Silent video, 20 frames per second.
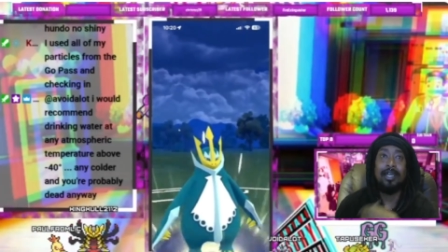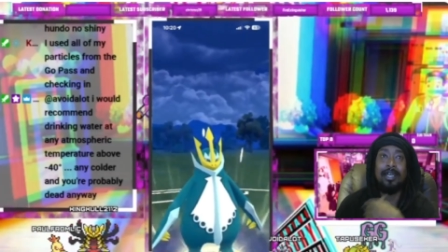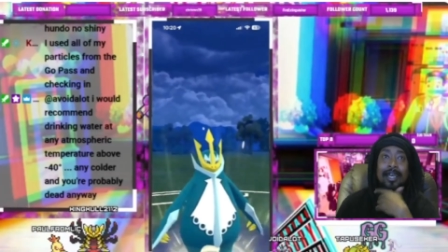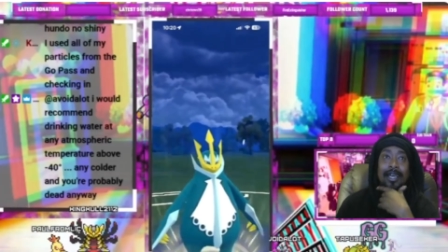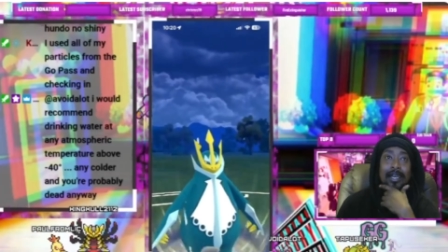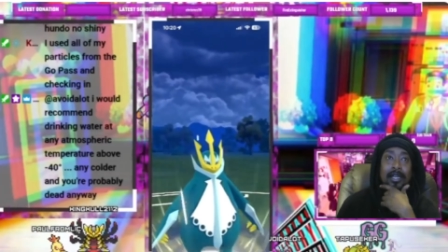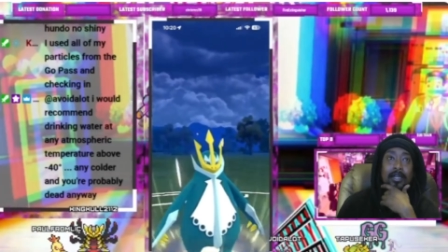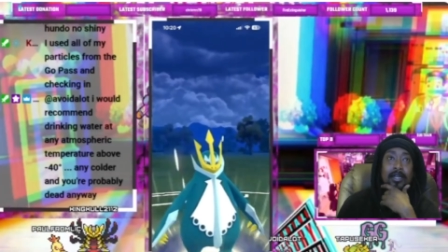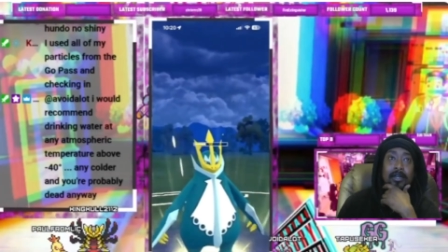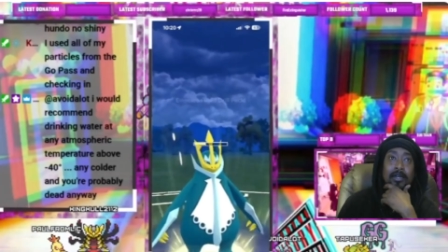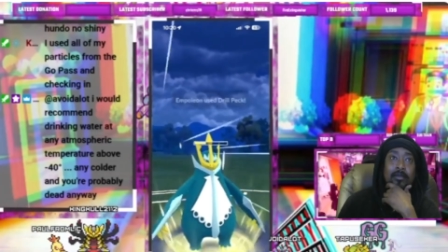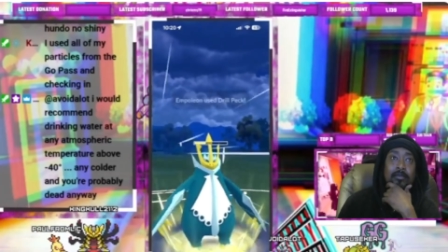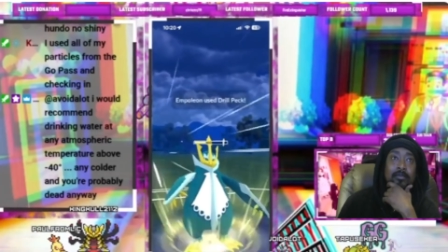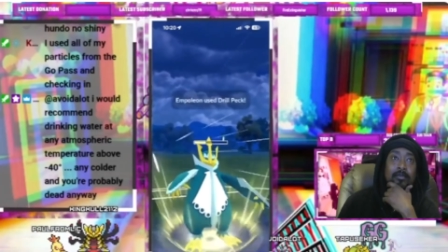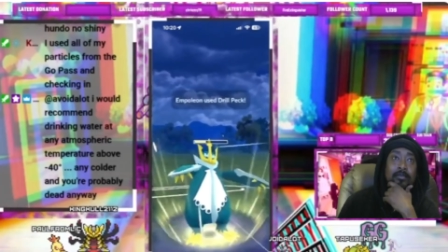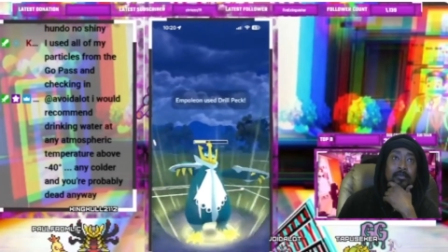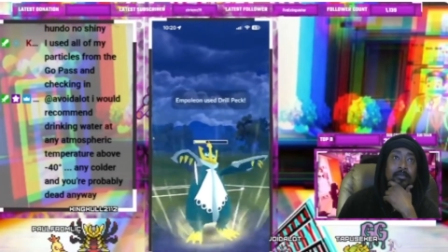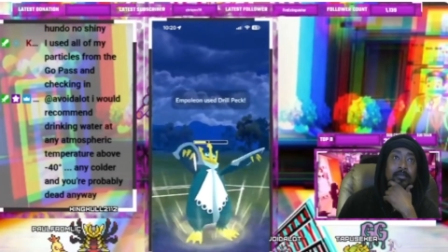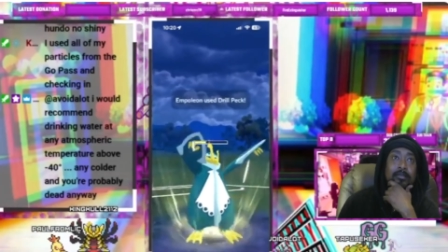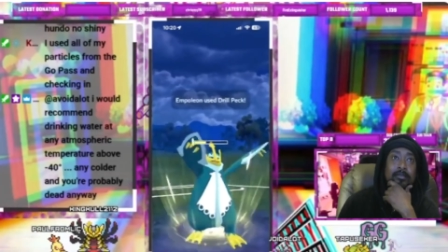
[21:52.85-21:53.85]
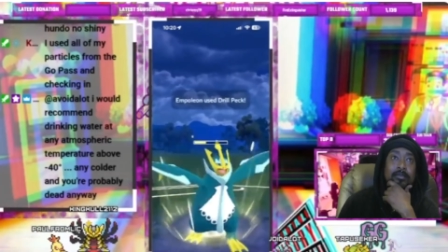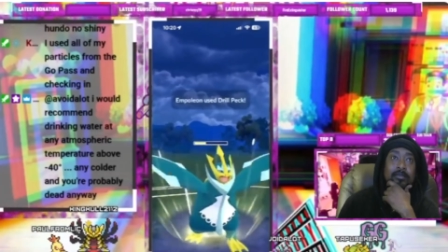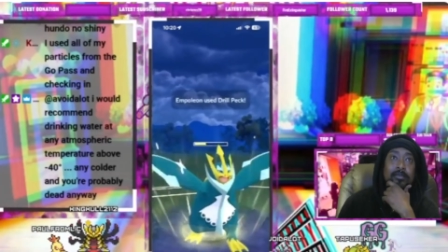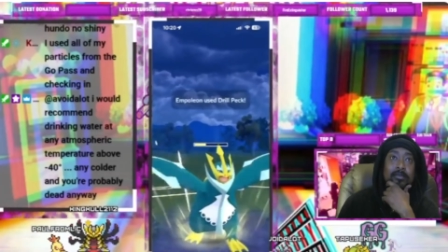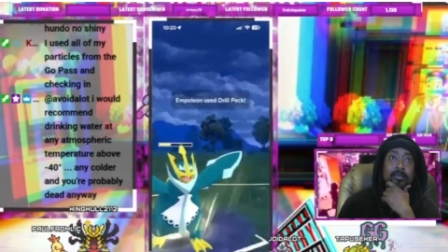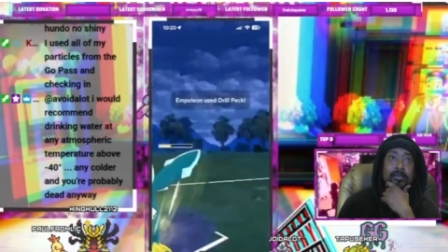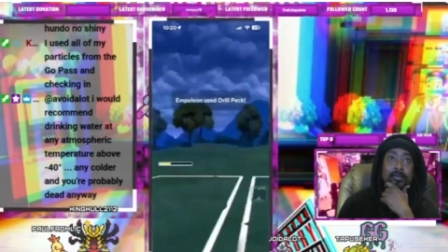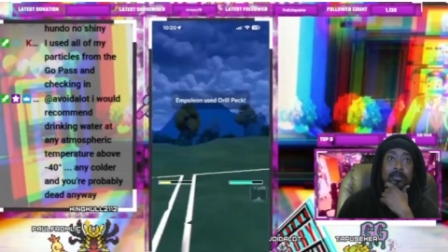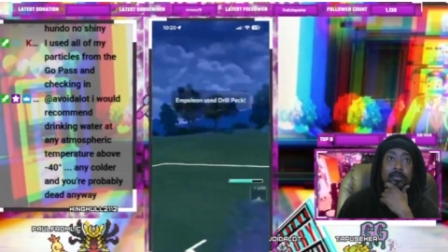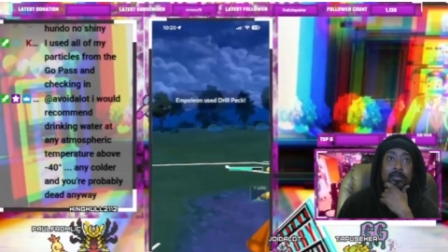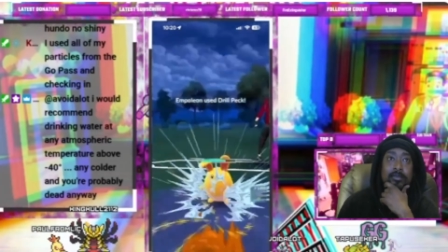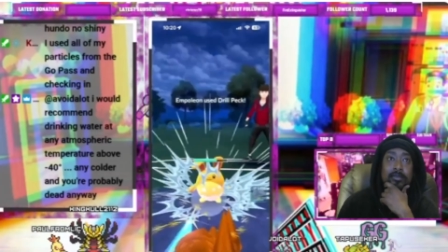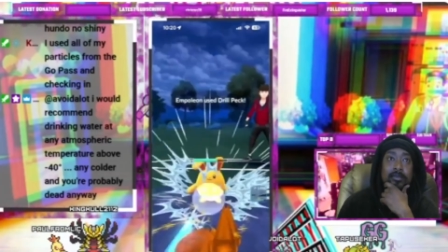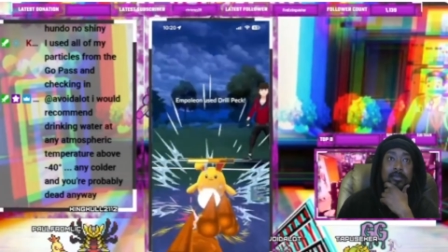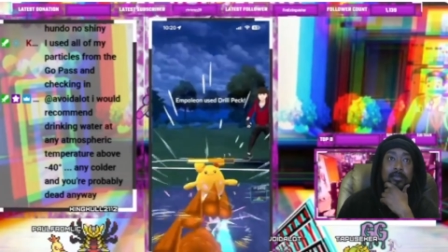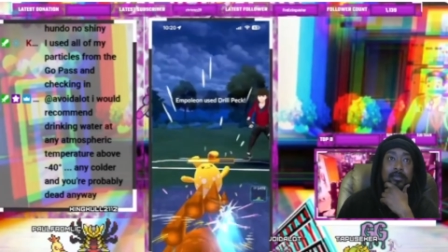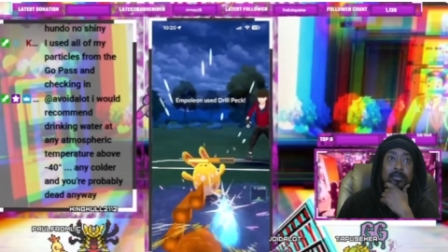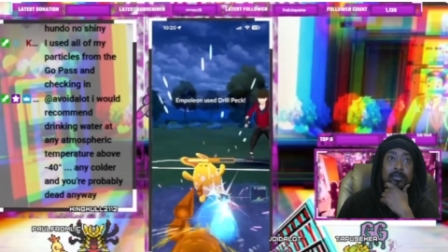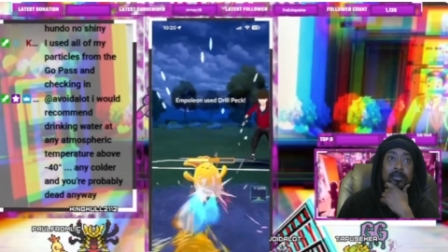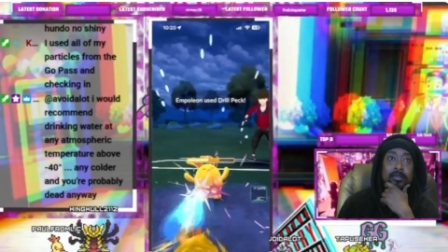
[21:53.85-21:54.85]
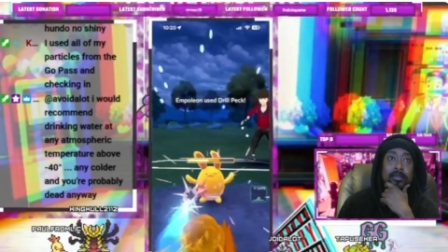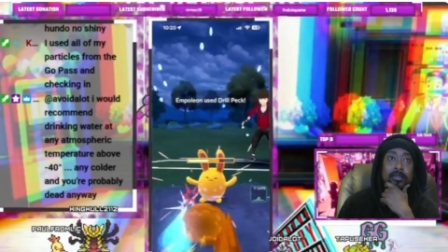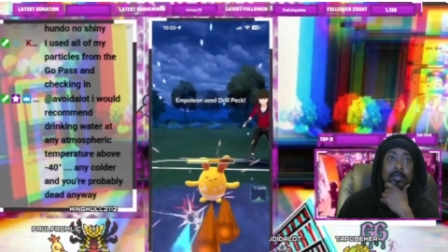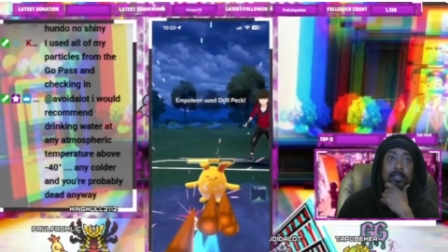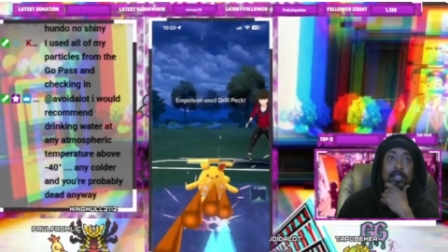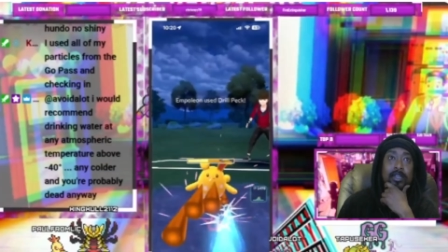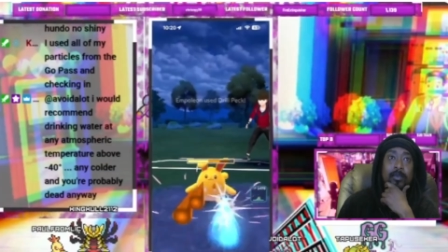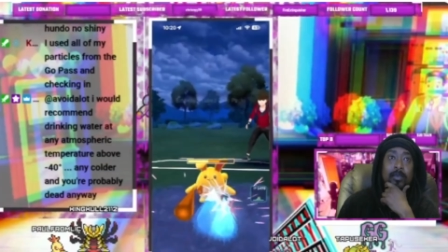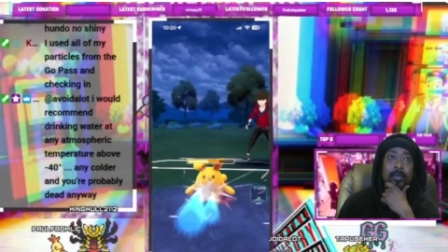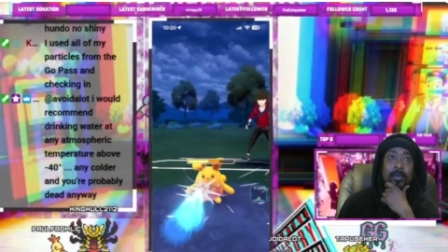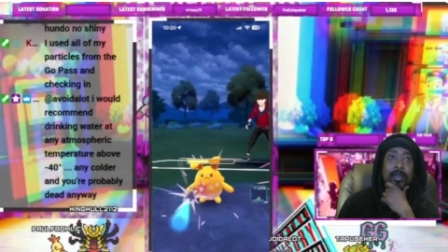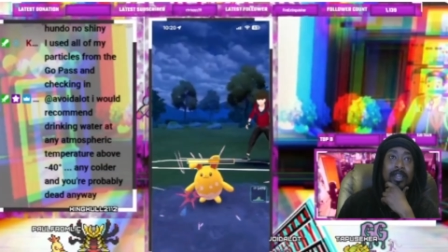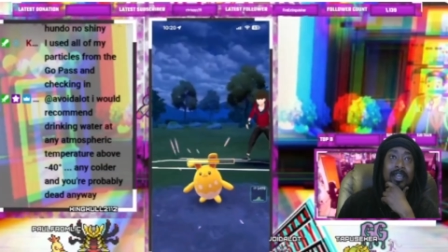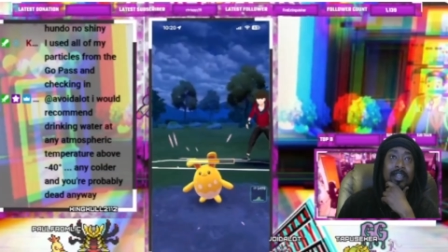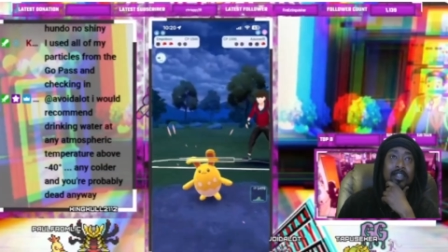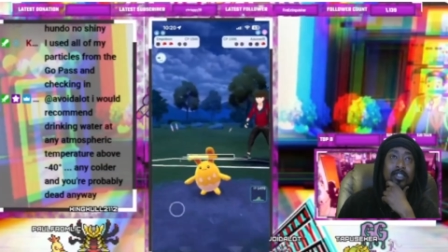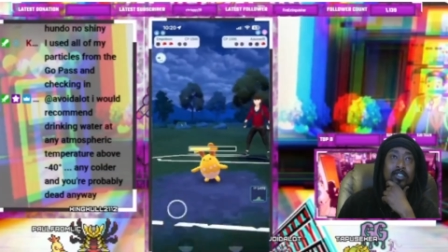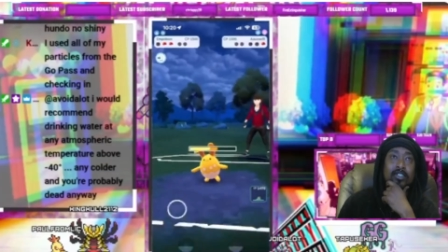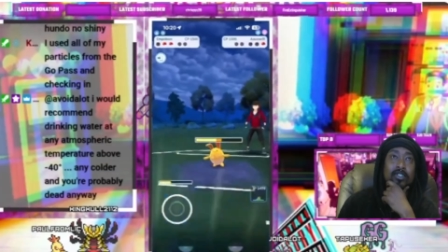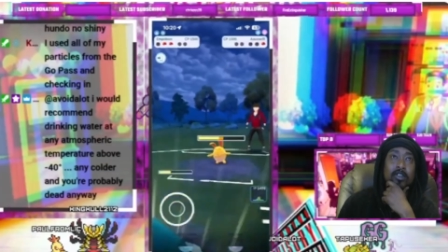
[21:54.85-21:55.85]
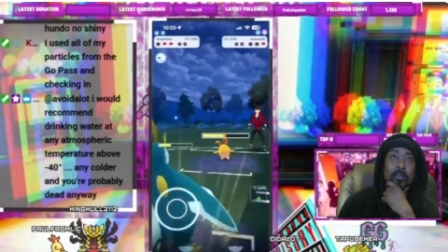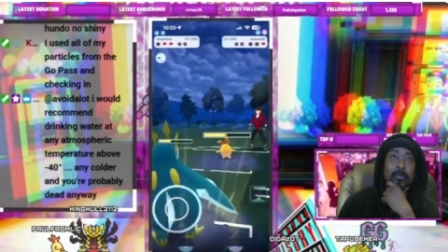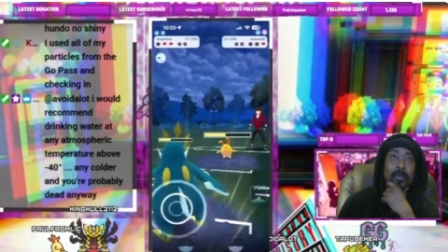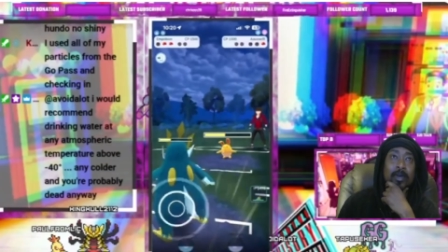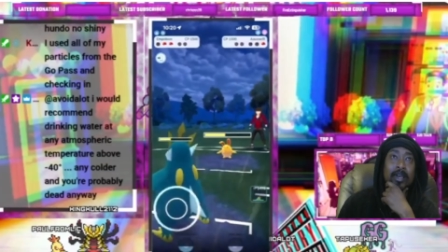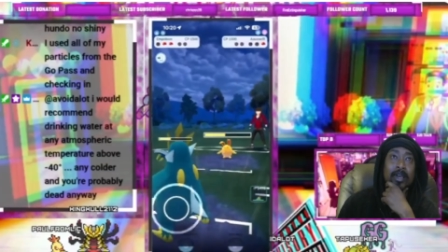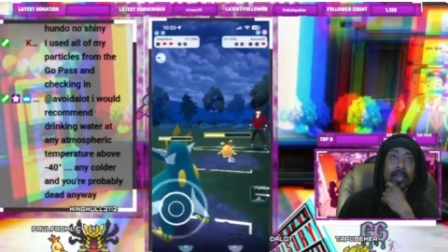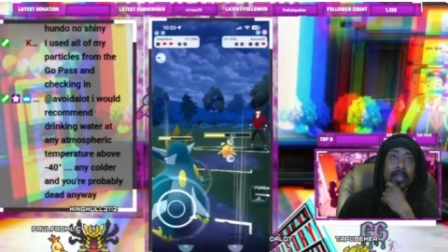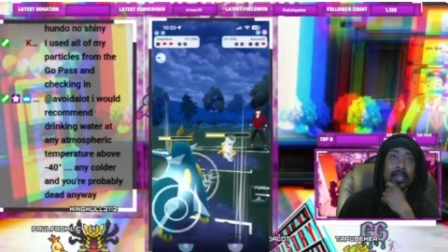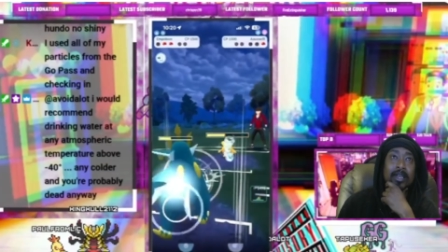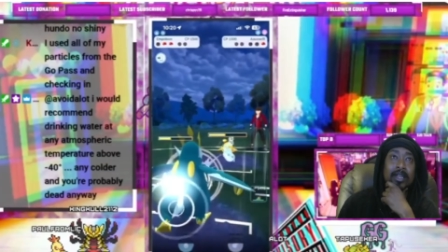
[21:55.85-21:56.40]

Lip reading: And yeah, we land a drill peck.